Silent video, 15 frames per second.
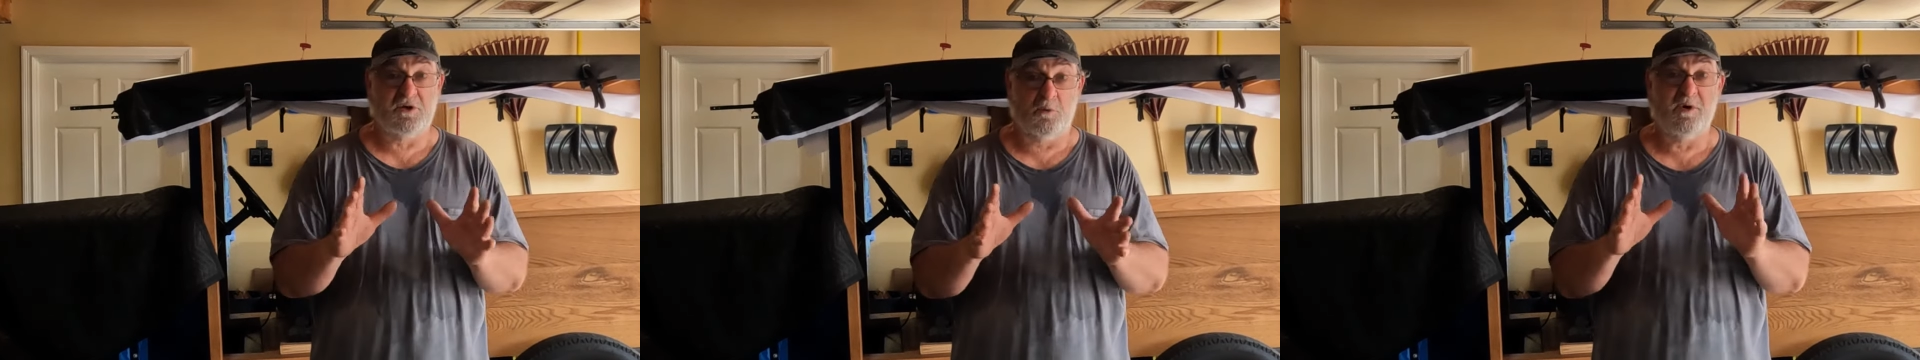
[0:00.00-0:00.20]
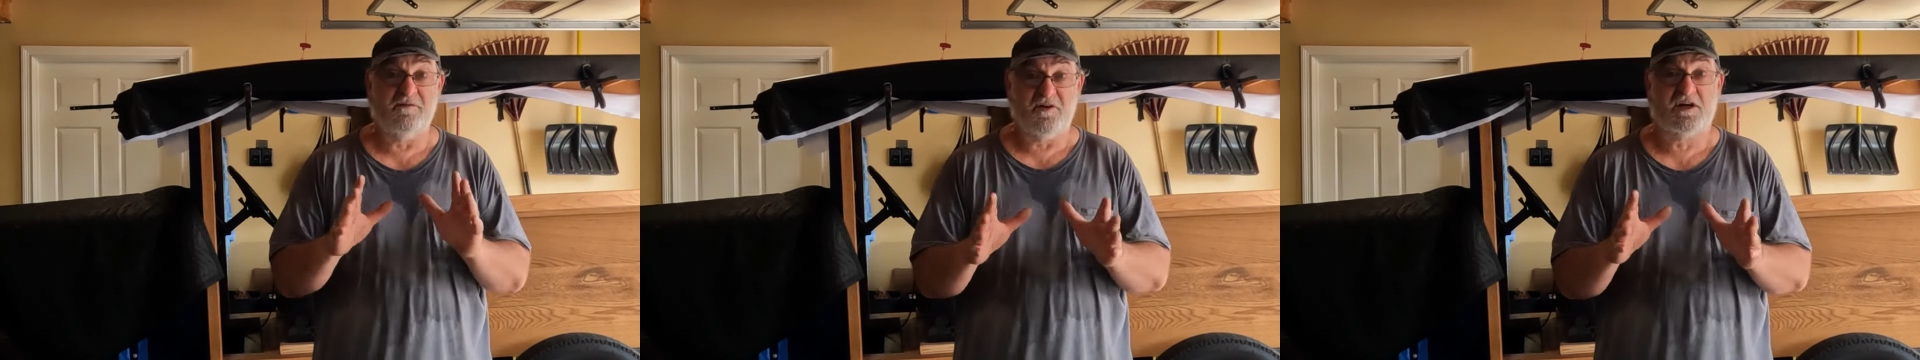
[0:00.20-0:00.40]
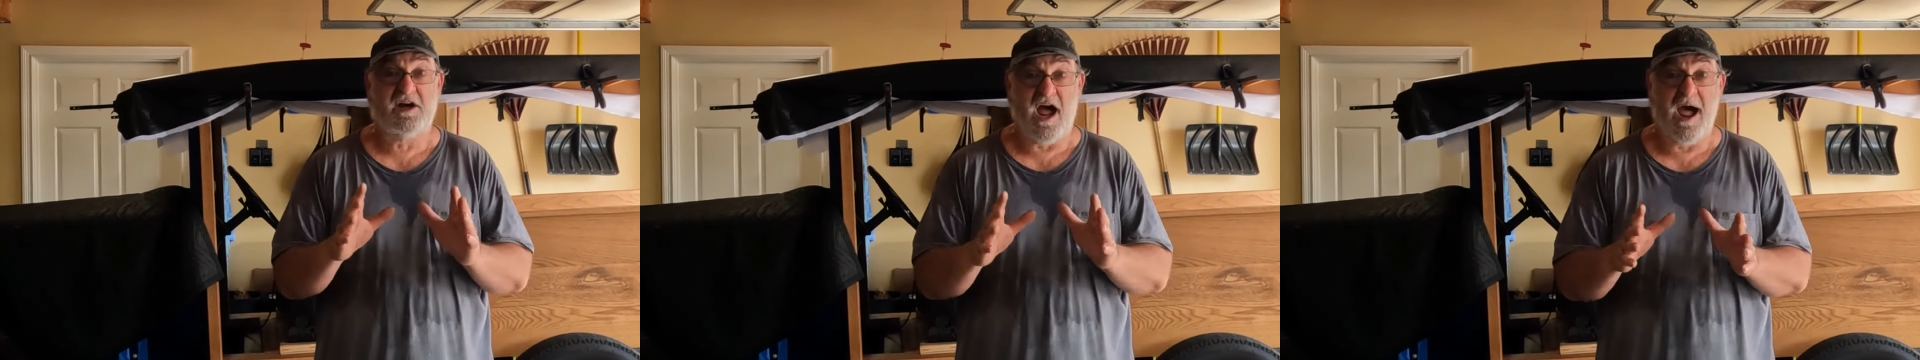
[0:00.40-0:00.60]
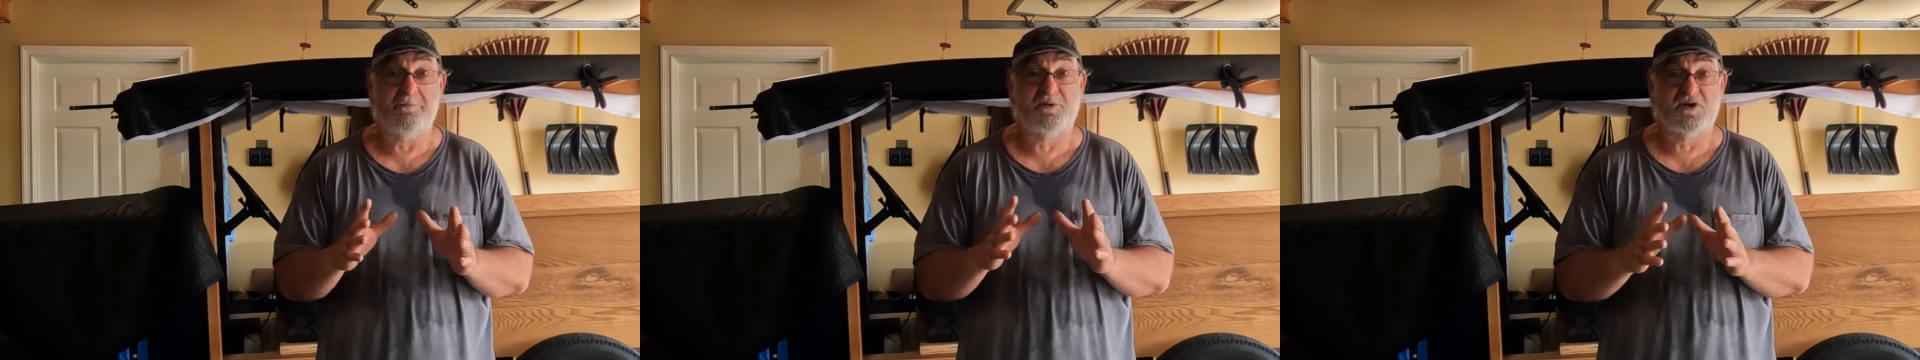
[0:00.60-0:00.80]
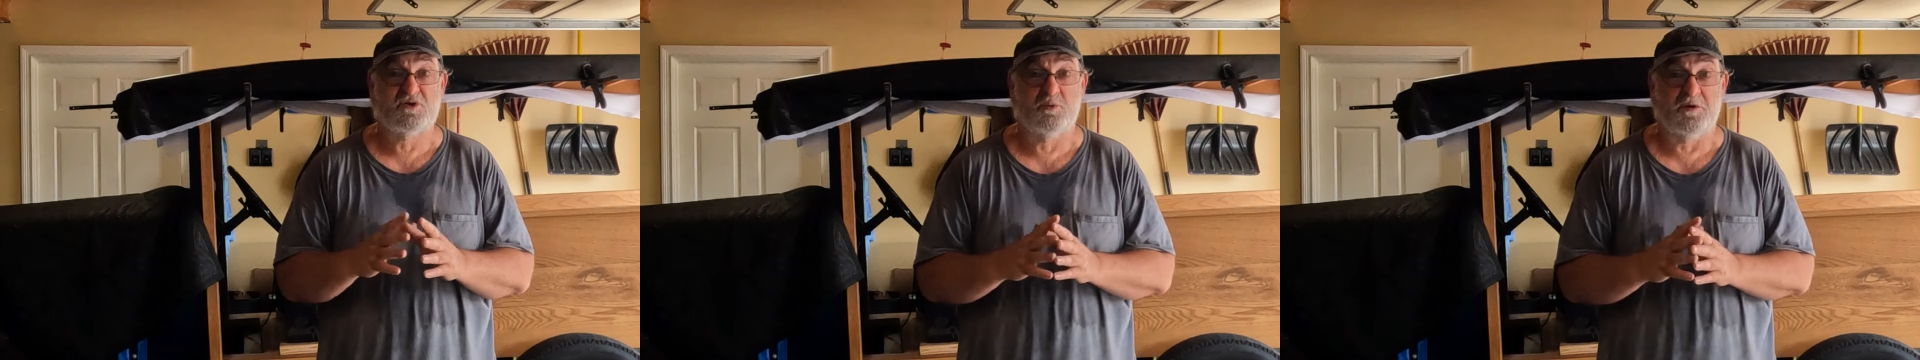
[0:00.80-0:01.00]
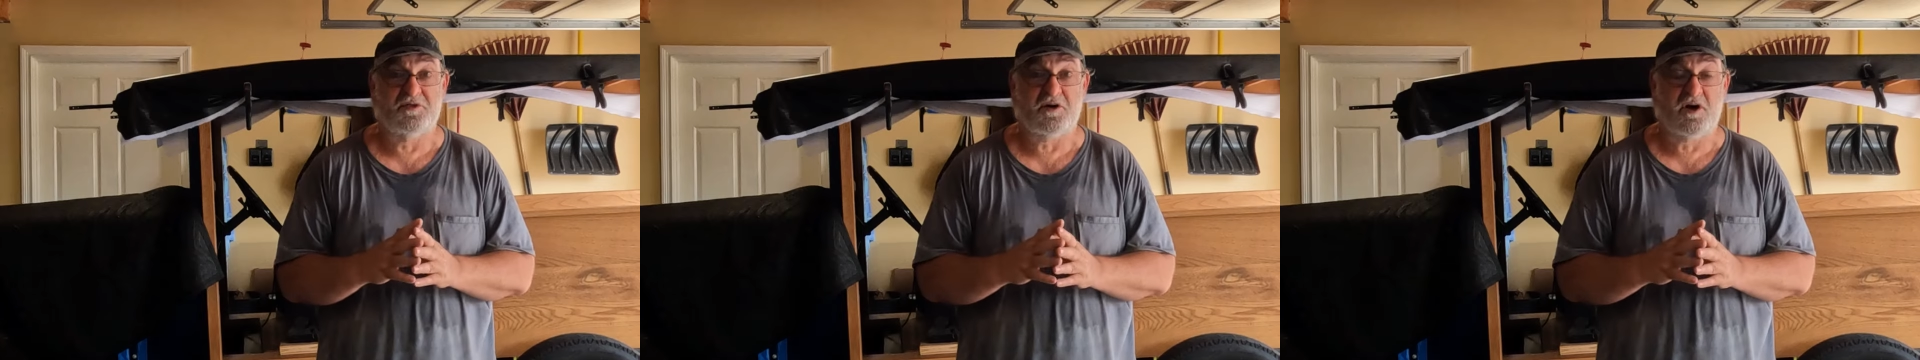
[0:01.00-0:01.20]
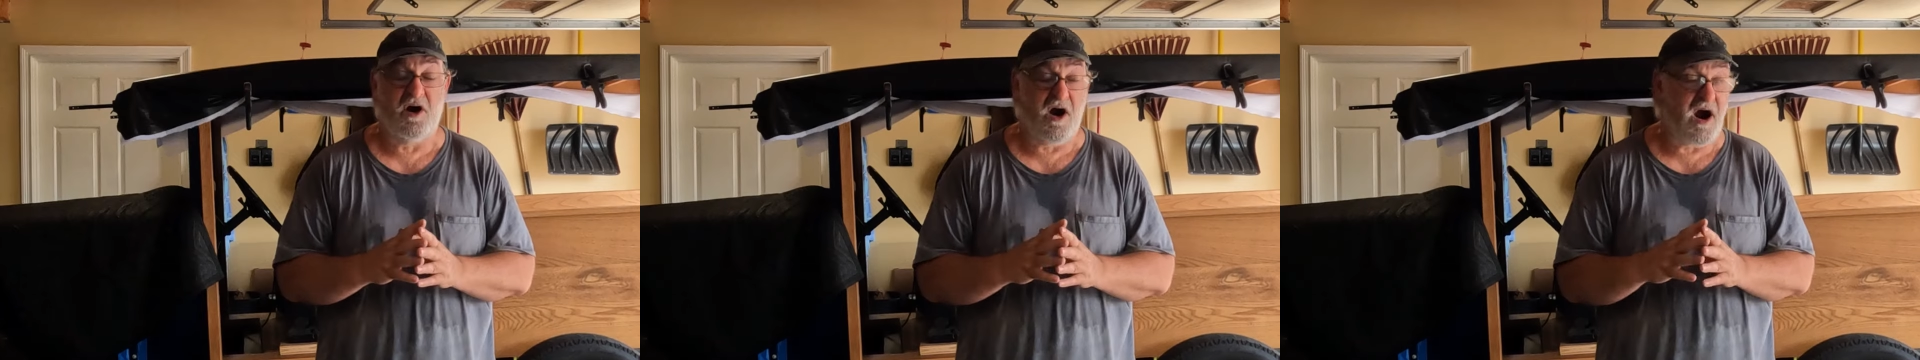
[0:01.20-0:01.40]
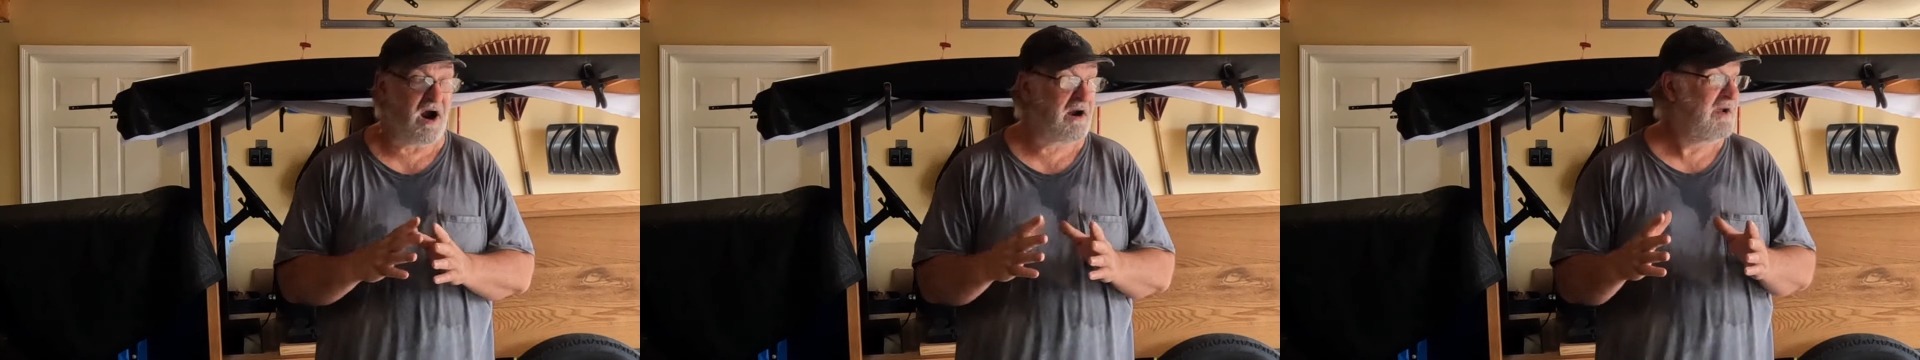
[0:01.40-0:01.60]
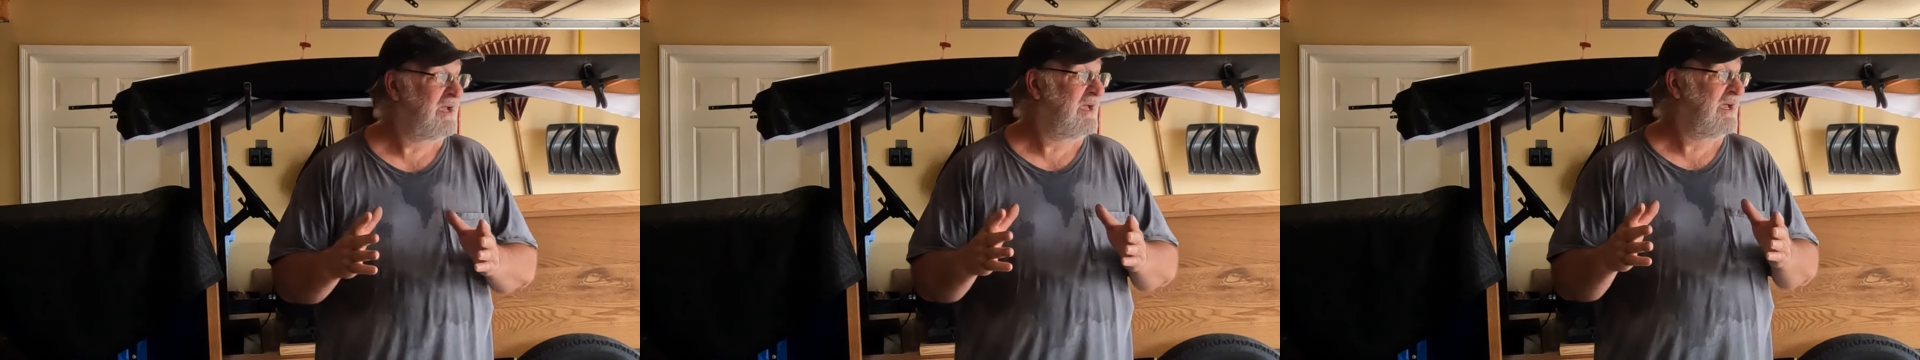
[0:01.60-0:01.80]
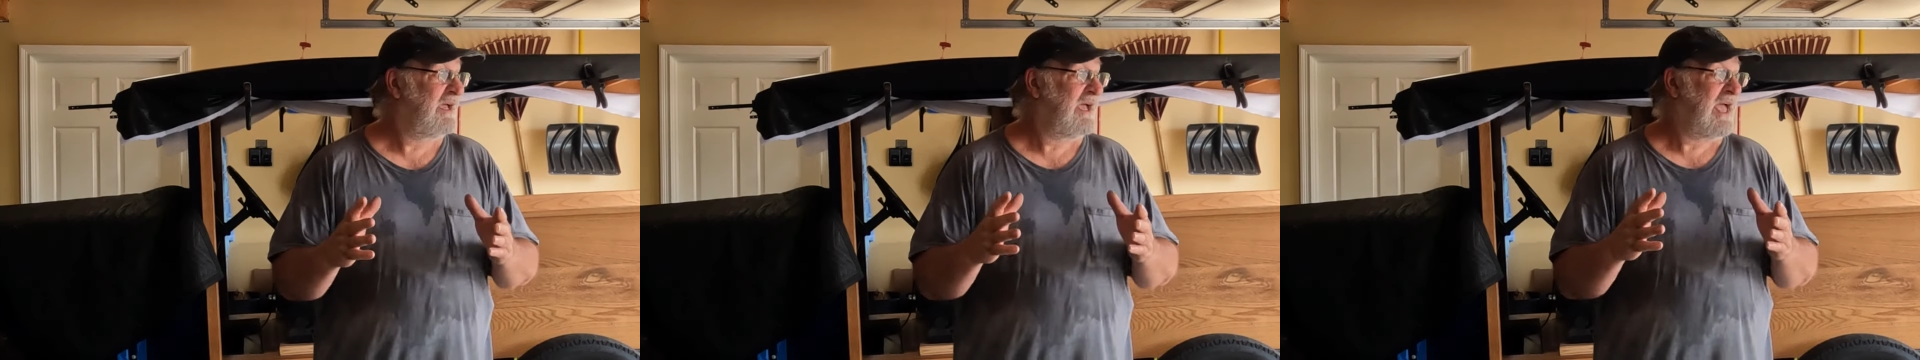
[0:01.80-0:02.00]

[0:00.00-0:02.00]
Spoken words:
that we've accomplished with the car,